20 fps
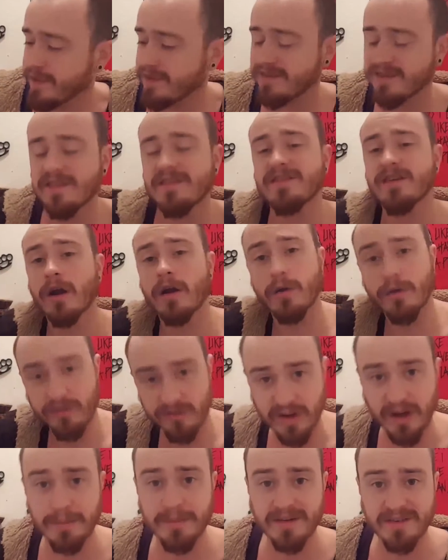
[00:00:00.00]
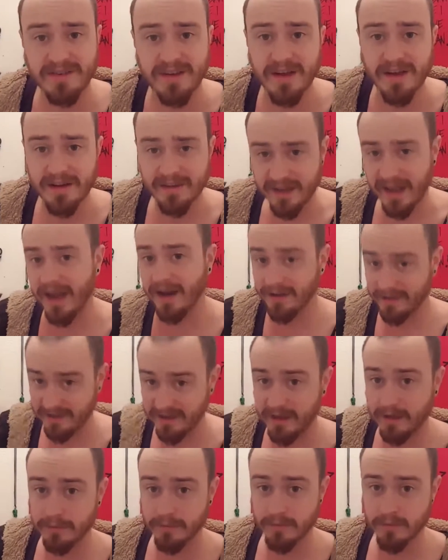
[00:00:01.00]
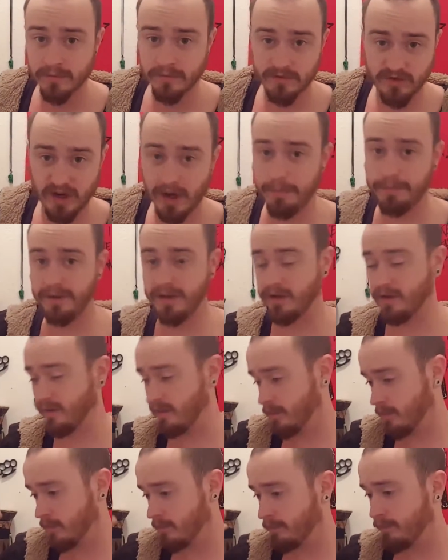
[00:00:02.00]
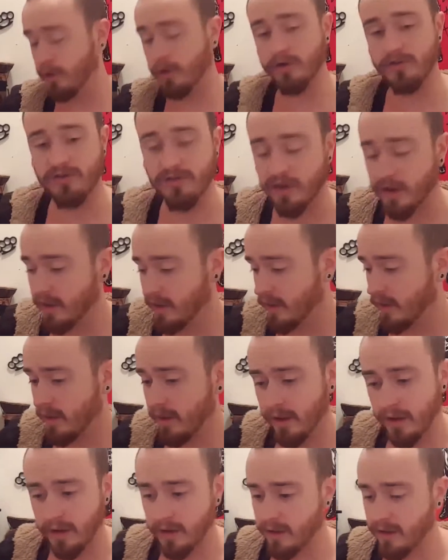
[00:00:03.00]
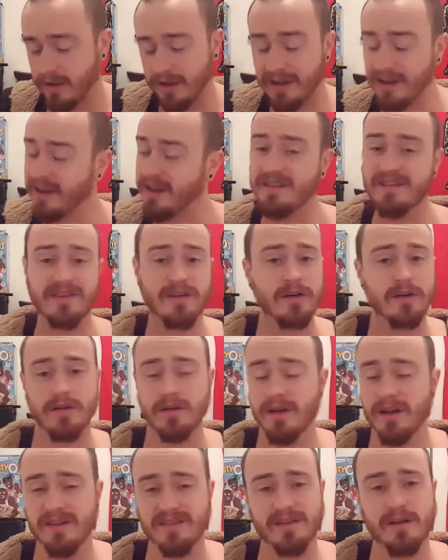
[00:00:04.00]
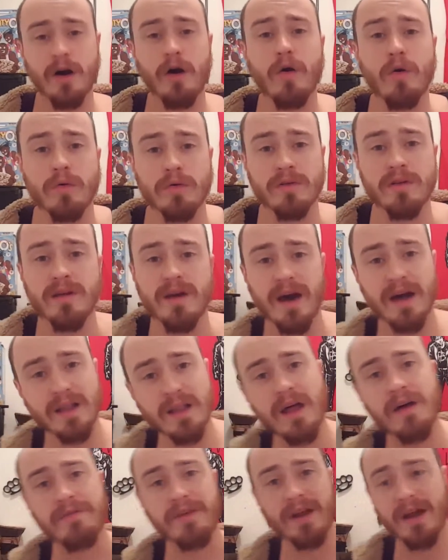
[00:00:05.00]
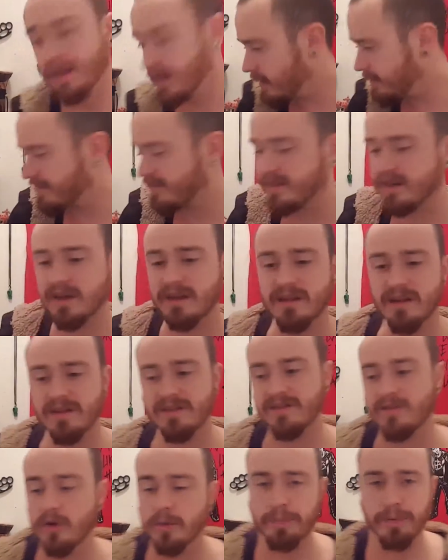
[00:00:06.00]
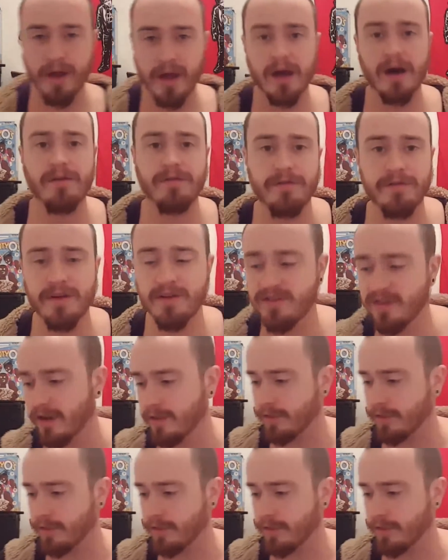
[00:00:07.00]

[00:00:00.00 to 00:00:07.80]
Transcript: This Cesaro-Sheamus tag team champion push, it's gold. I love it. I love seeing these two play off of each